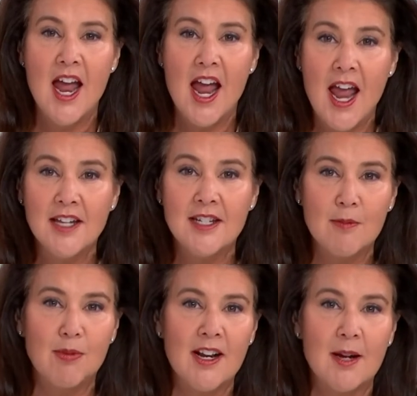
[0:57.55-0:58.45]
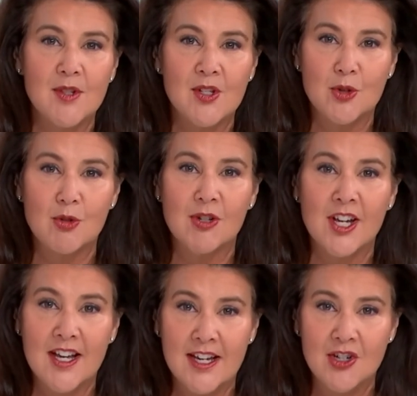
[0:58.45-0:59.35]
and to break up social
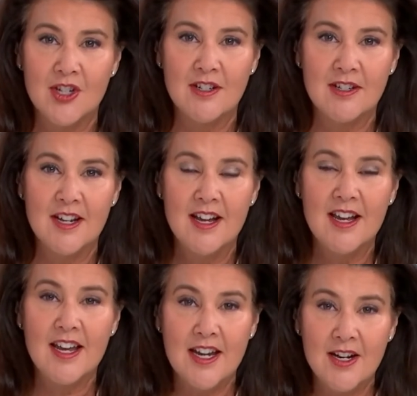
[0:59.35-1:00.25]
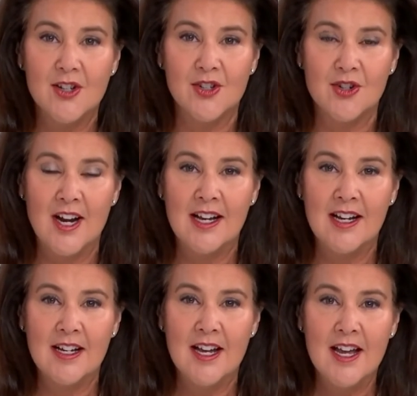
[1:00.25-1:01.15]
cohesion in
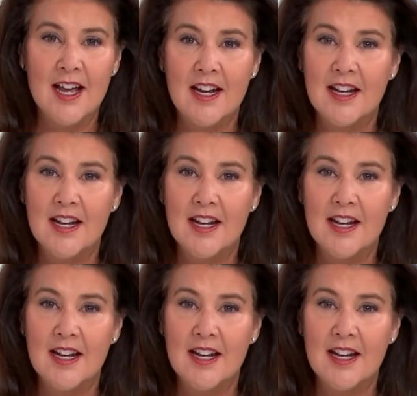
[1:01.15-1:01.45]
Australia. And